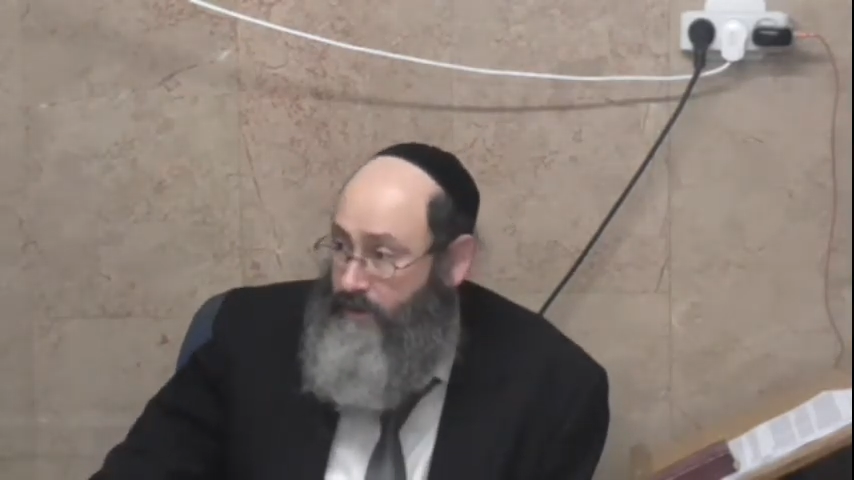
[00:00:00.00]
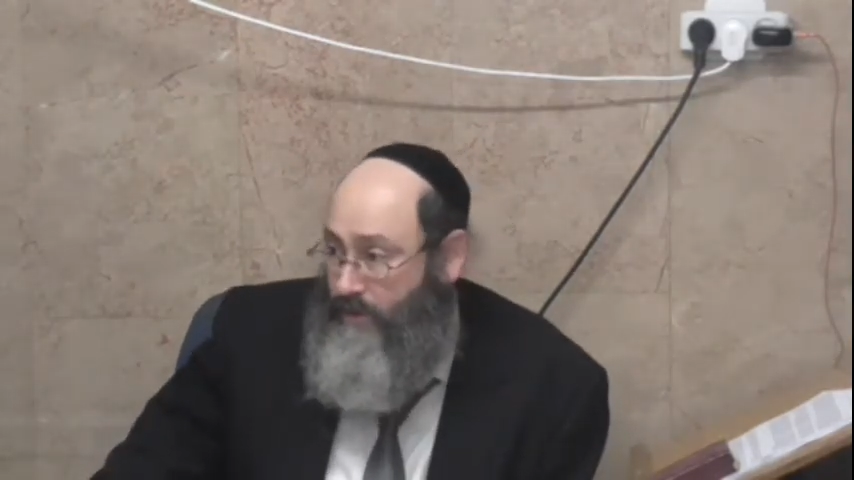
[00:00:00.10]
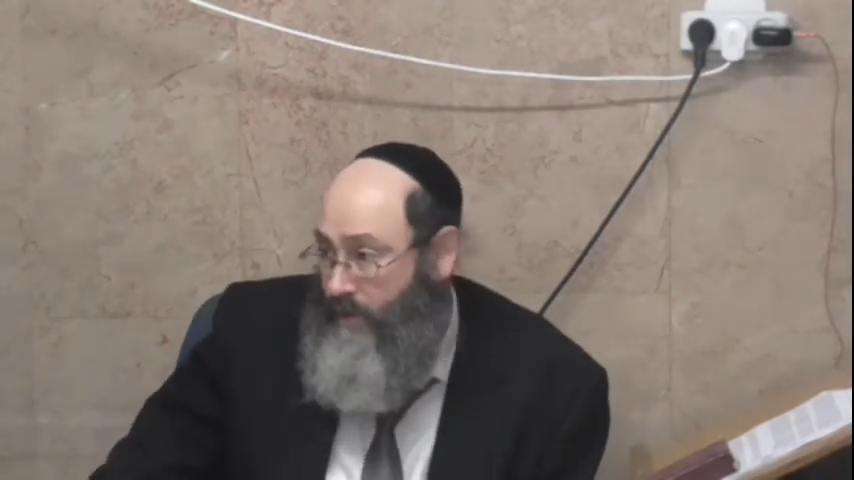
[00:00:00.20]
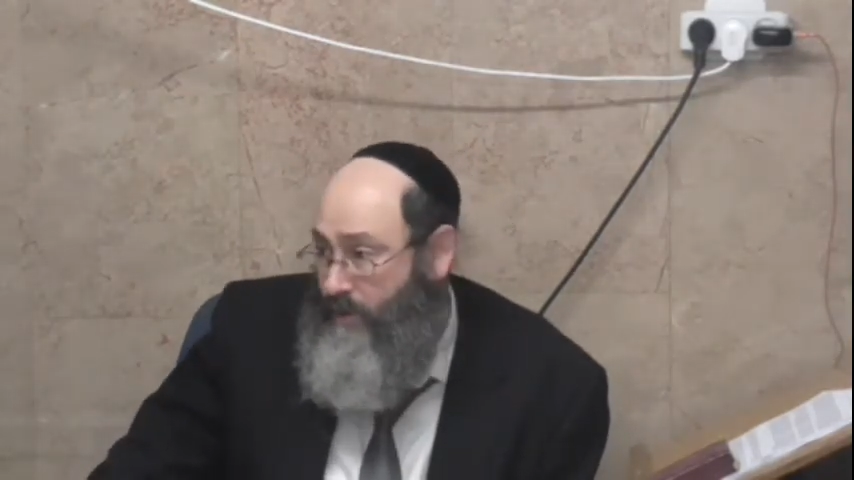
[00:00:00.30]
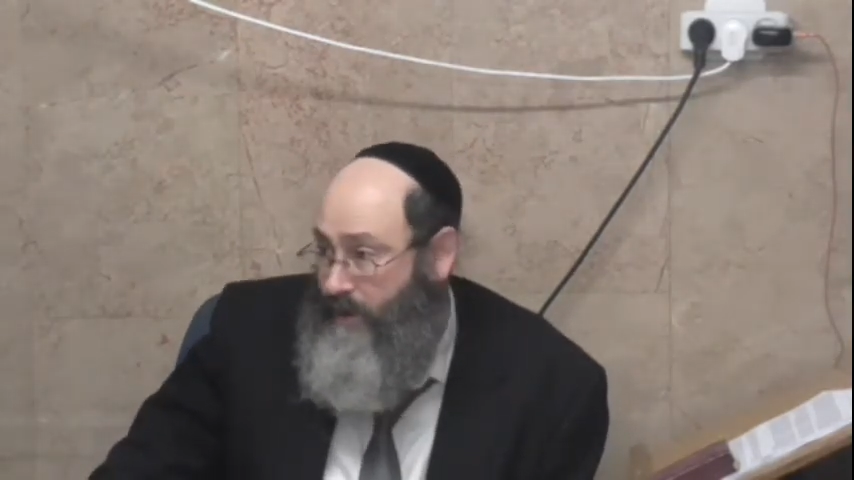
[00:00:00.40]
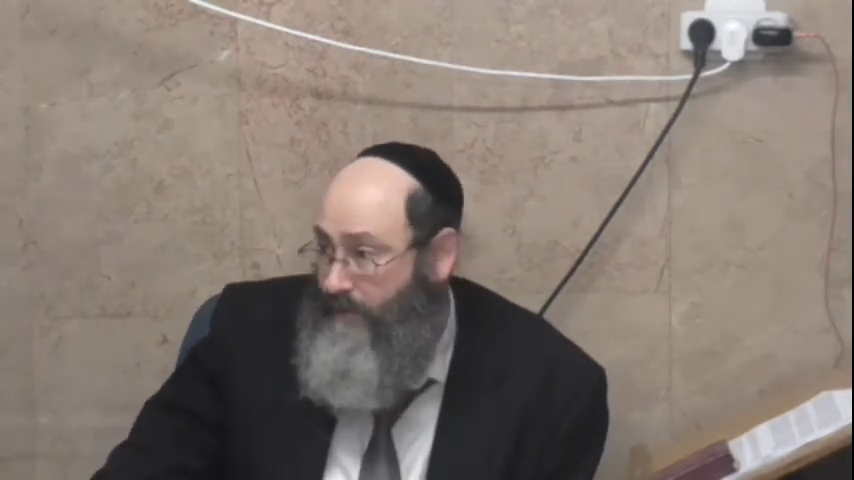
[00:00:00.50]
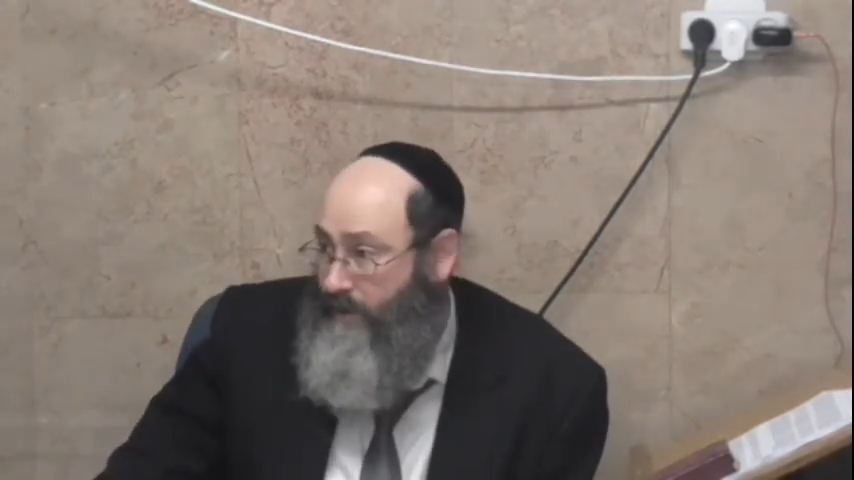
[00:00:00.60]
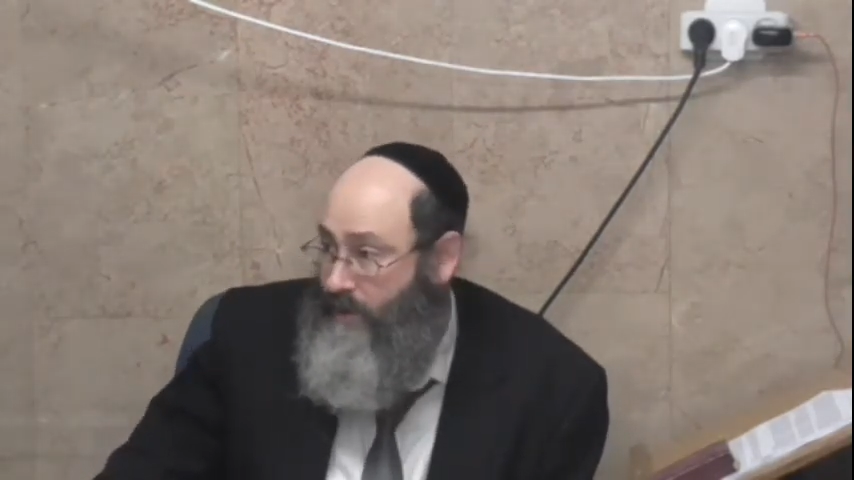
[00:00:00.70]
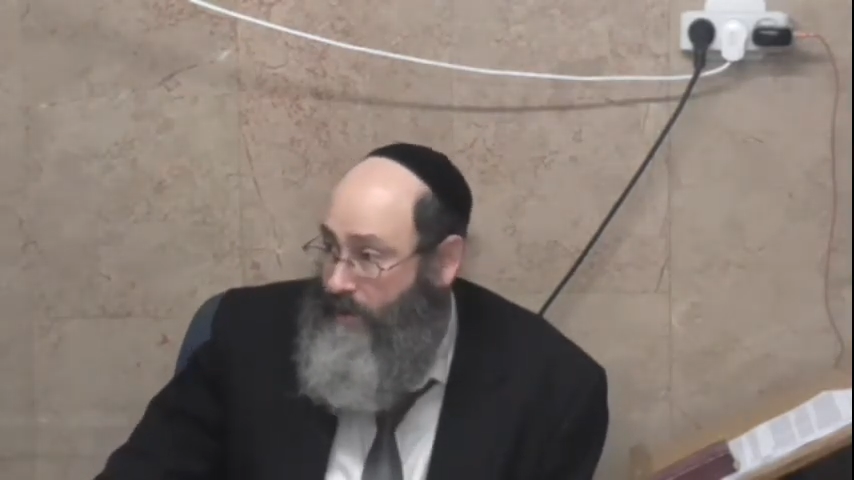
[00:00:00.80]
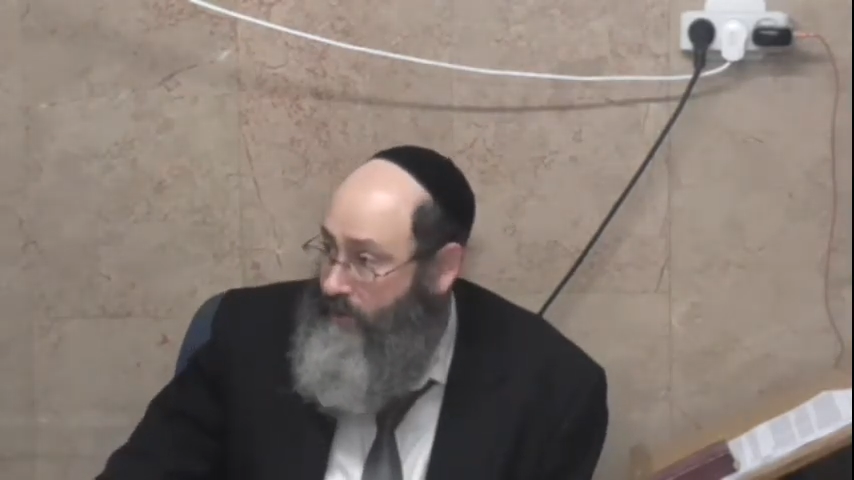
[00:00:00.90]
the Torah wouldn't have
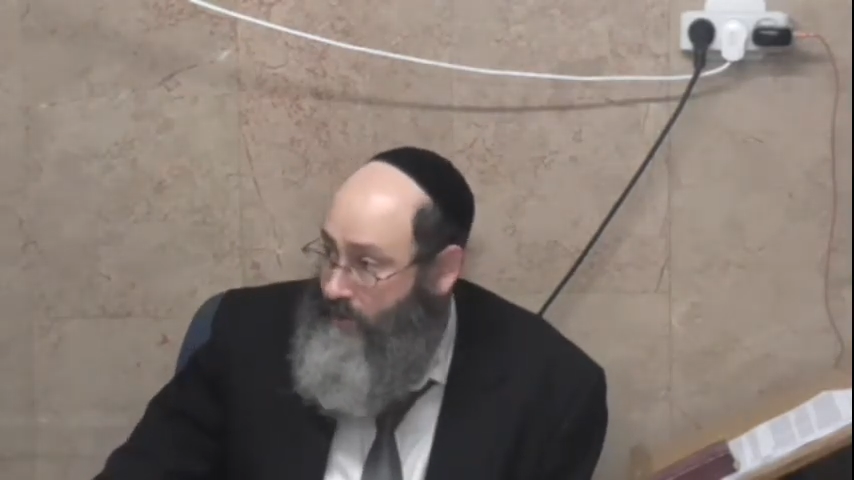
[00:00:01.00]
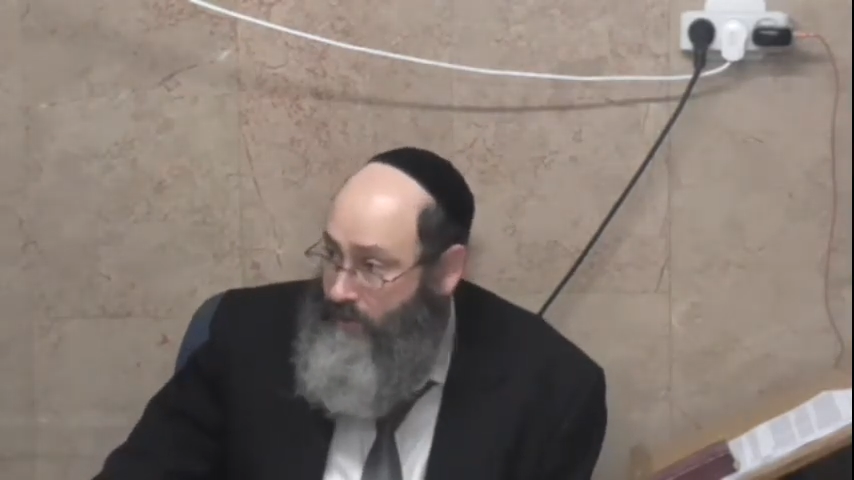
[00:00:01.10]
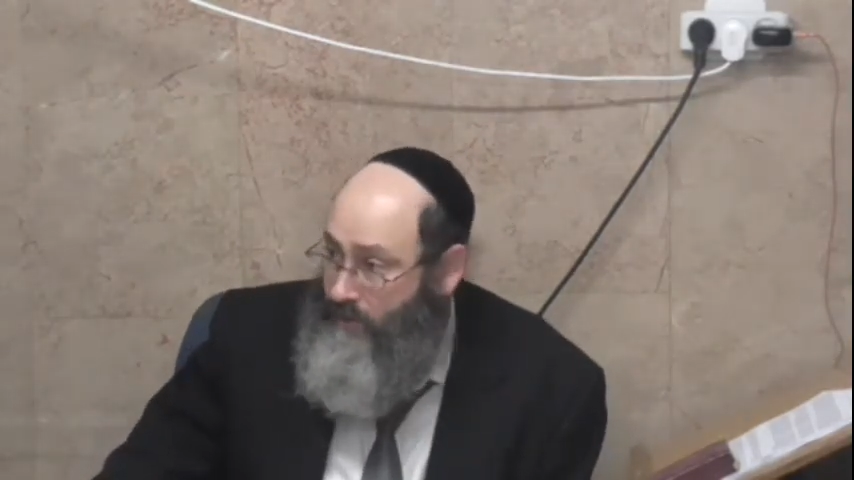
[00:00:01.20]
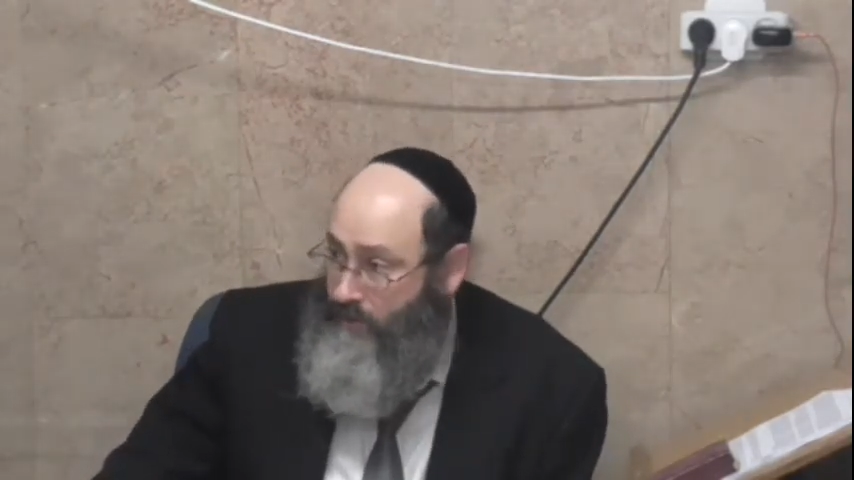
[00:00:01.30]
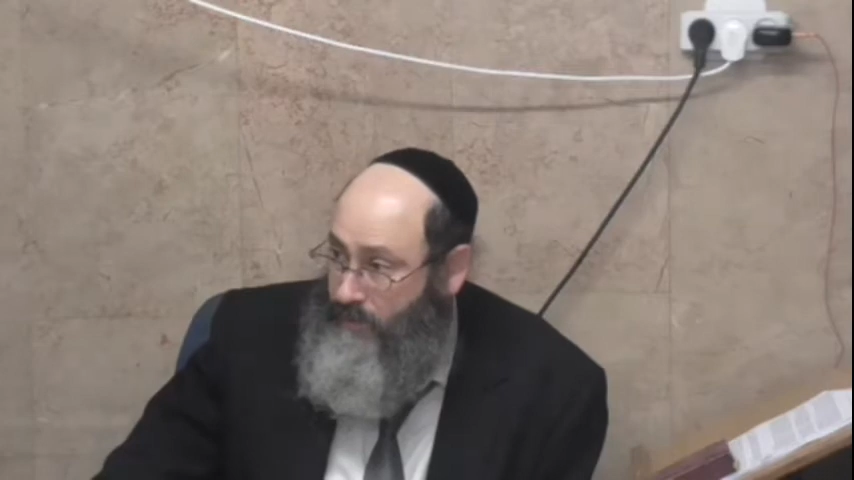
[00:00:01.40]
to tell you to